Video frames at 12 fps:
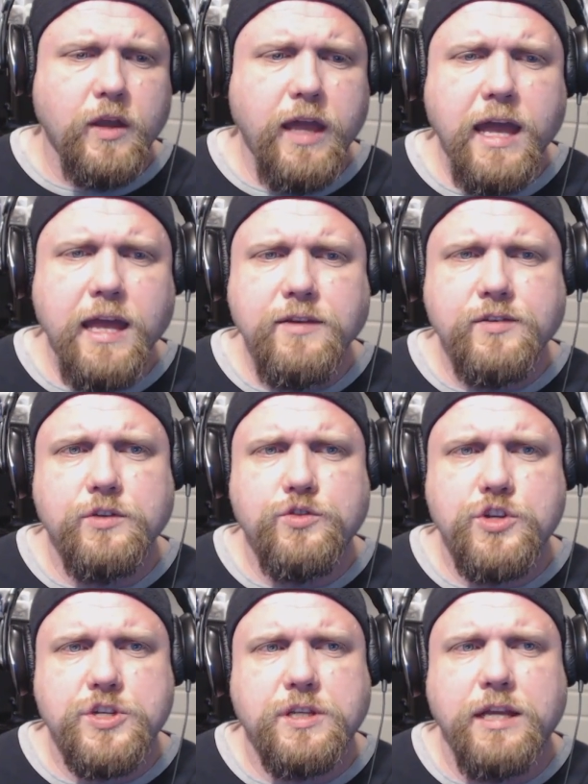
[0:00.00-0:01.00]
And
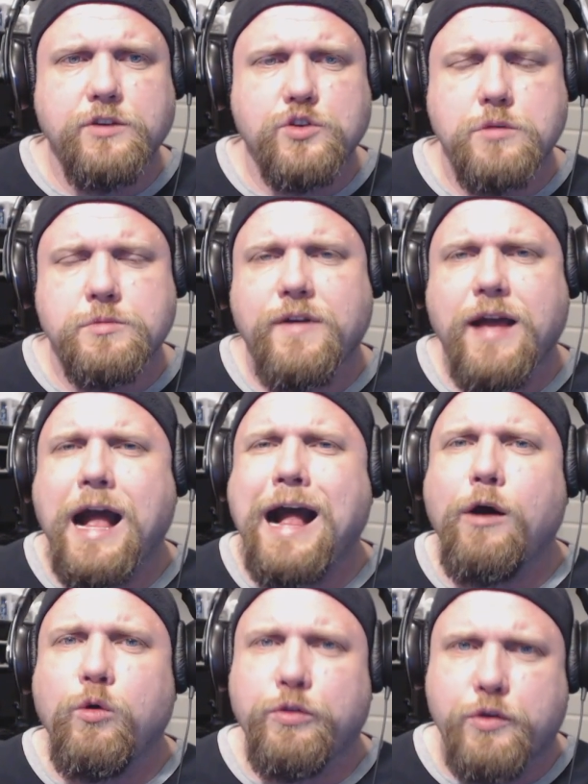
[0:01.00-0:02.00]
just in terms of
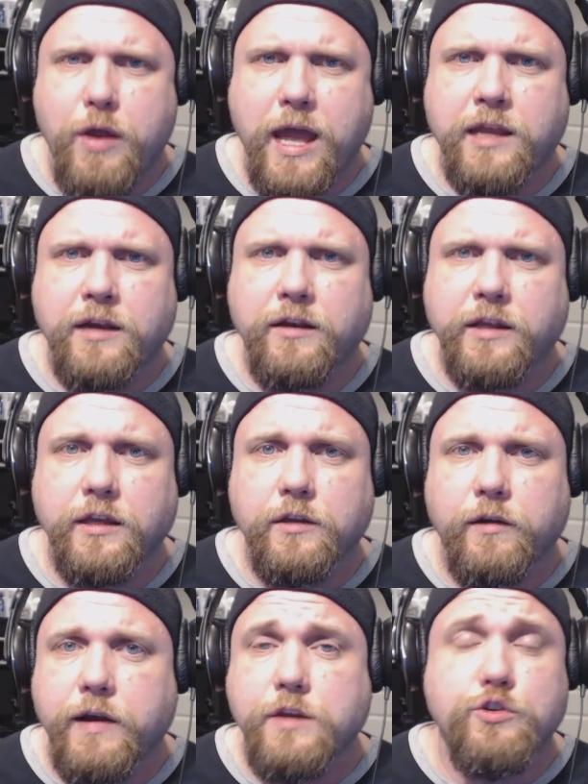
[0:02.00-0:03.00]
how they're handling
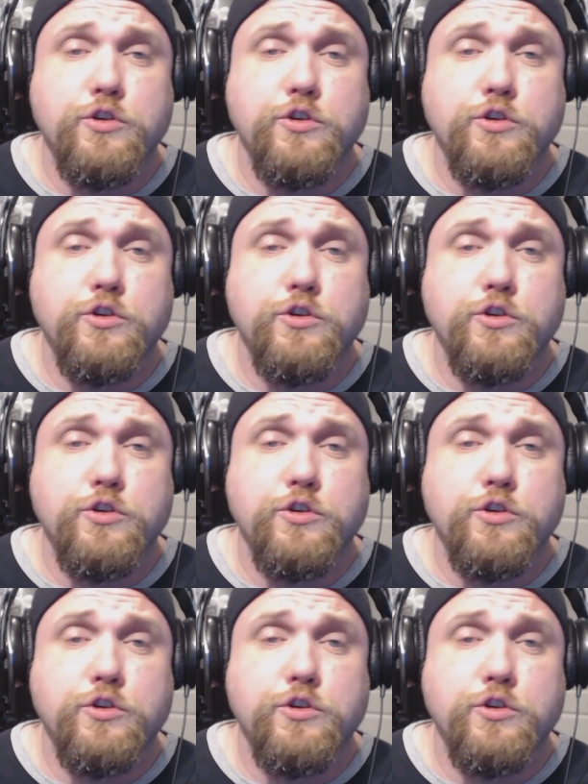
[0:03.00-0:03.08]
it, right?